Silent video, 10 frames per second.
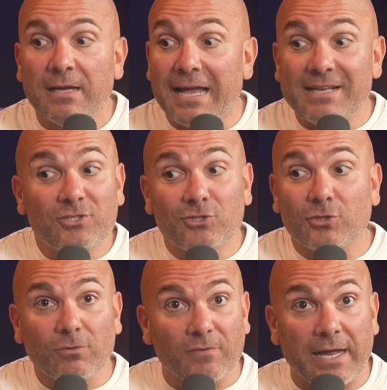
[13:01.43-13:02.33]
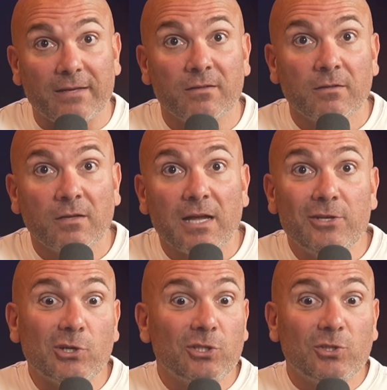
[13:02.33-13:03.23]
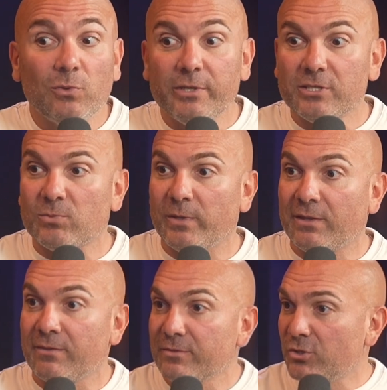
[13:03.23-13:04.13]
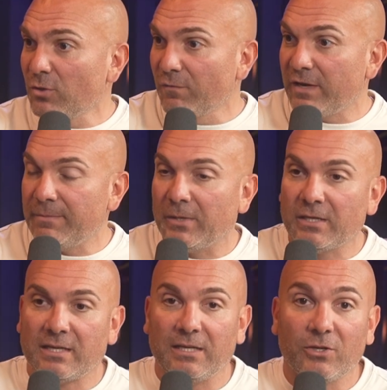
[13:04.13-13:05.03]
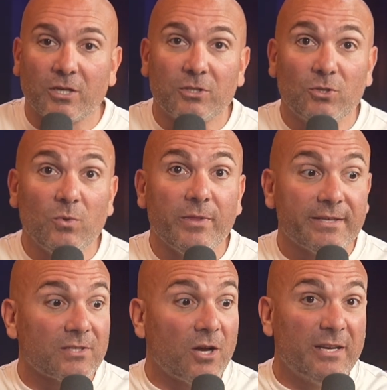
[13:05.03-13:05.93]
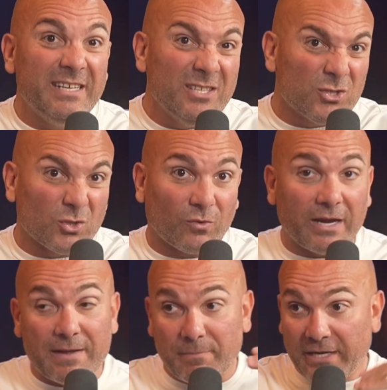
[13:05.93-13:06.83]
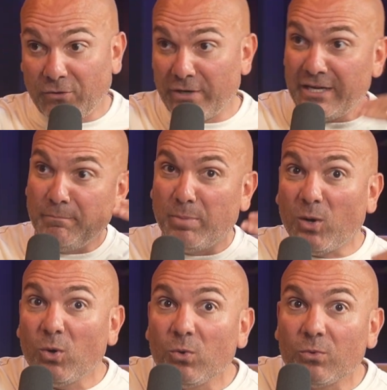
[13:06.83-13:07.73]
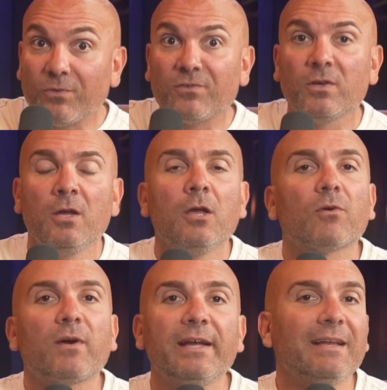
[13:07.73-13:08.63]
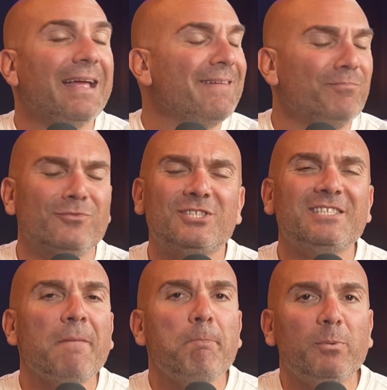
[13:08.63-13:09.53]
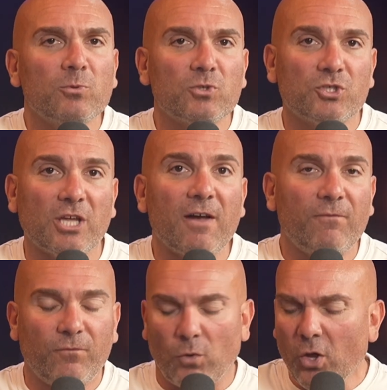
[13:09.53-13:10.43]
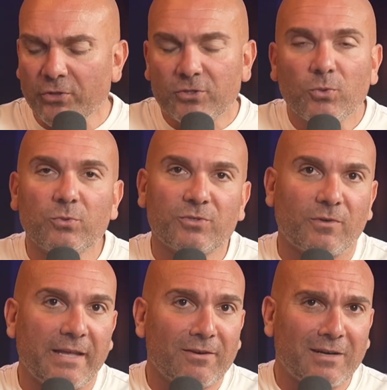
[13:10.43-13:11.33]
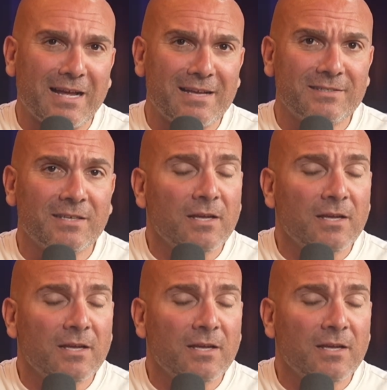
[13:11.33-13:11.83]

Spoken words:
as a survey. And you could do this with SurveyMonkey. You could do this on Instagram by creating polls, right? Simple stuff. All the tools are there, guys.